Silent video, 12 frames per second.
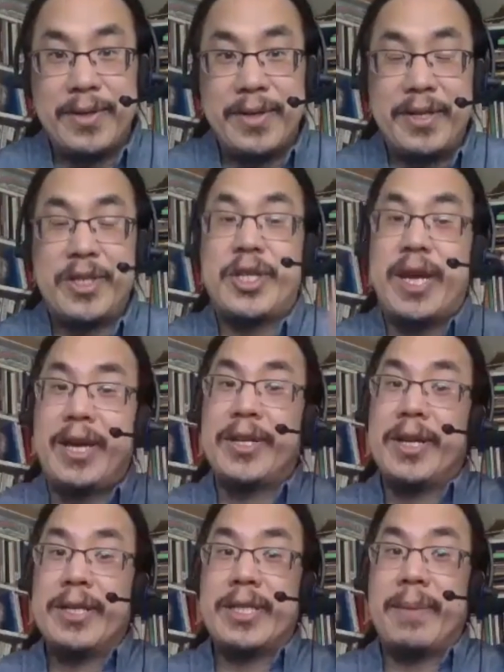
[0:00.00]
You need to change
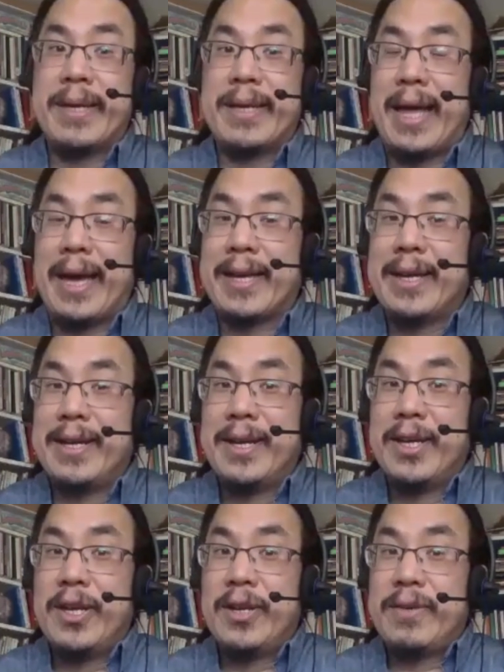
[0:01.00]
something like
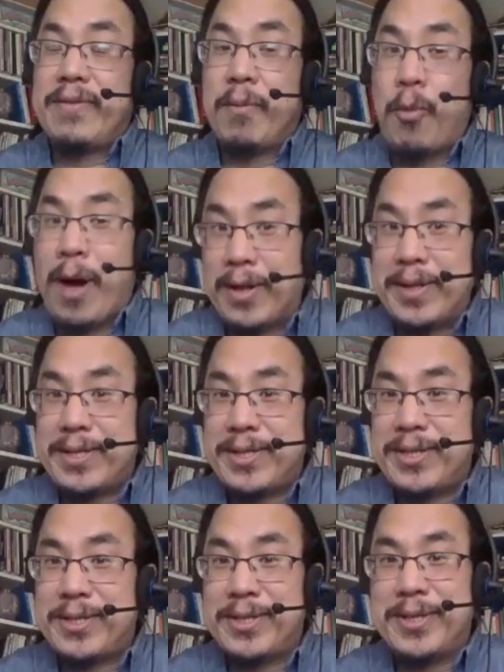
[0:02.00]
from
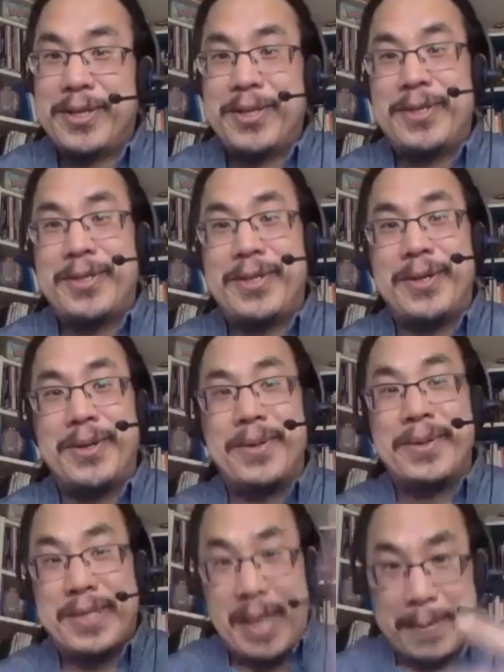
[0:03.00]
wellness to
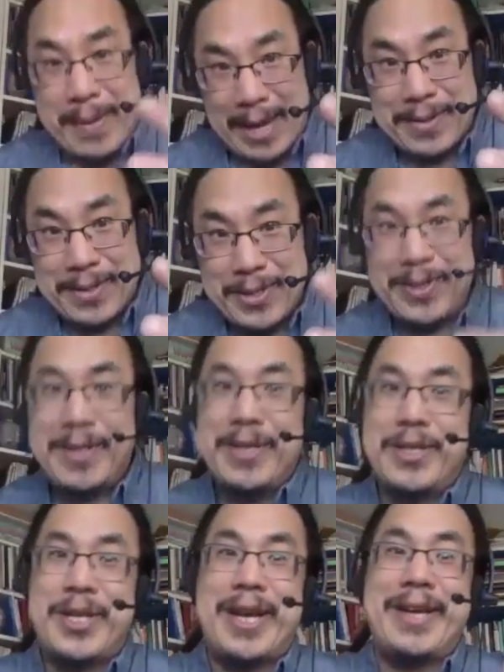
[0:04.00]
step counts. You need
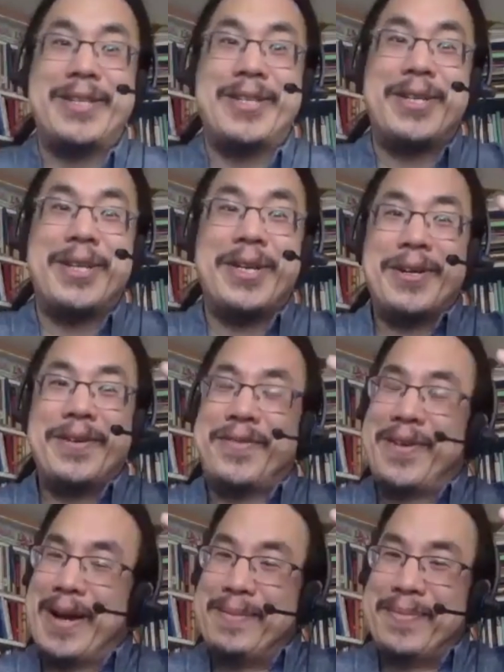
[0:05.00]
to change
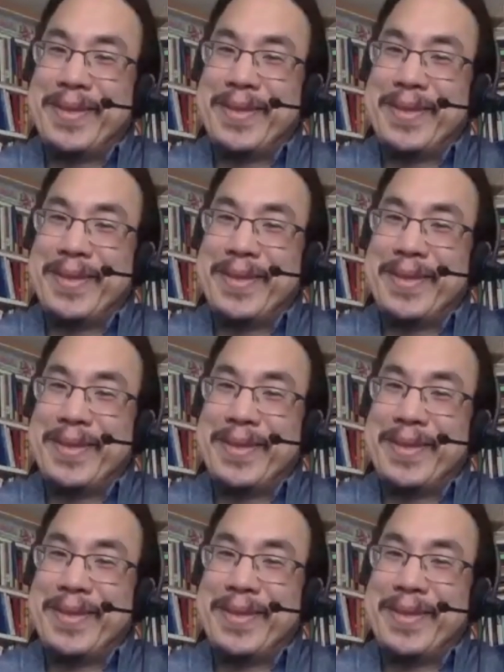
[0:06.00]
from